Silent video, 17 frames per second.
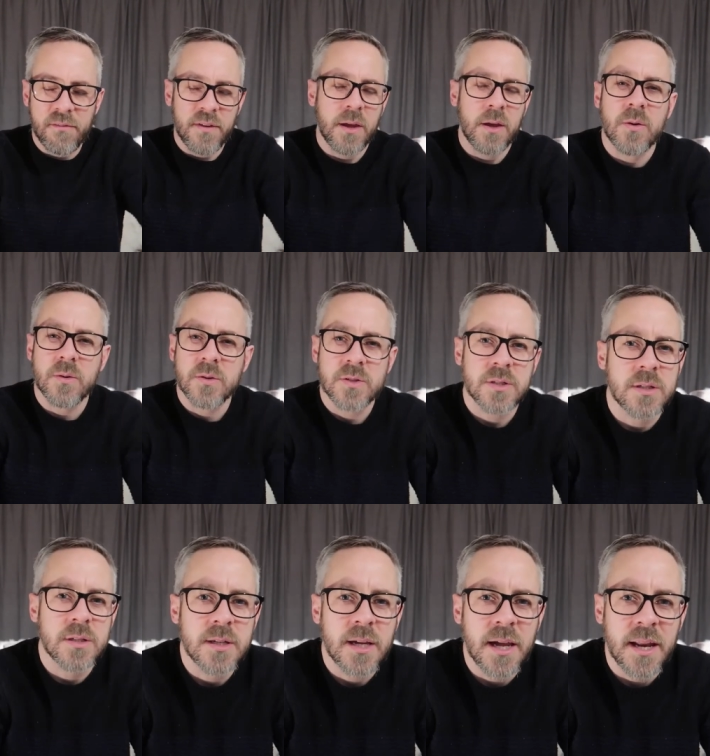fields
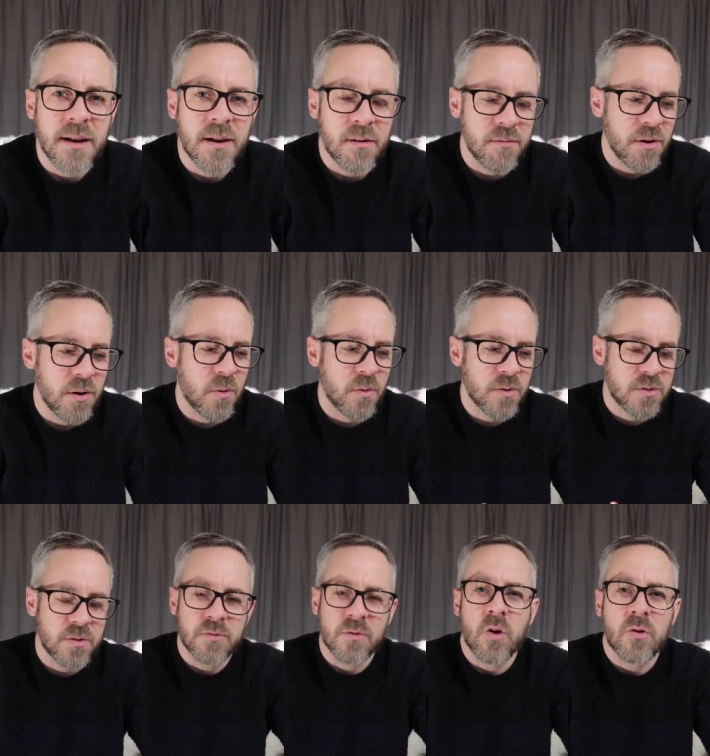and a real
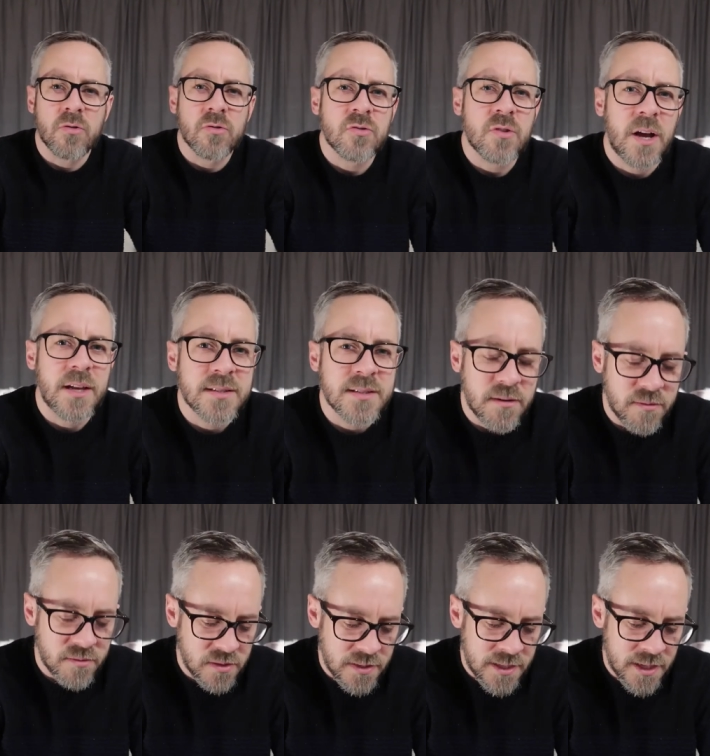sort of contrast there,
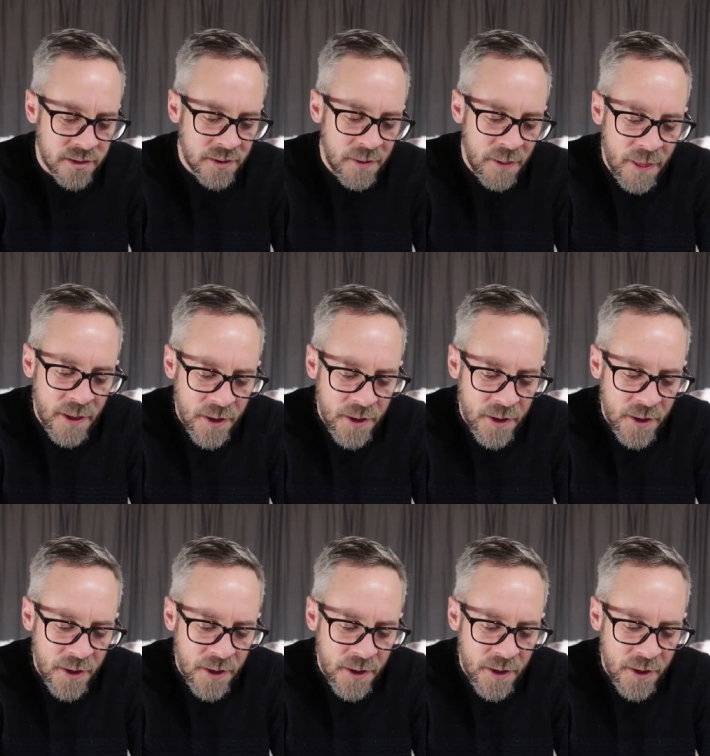as I said.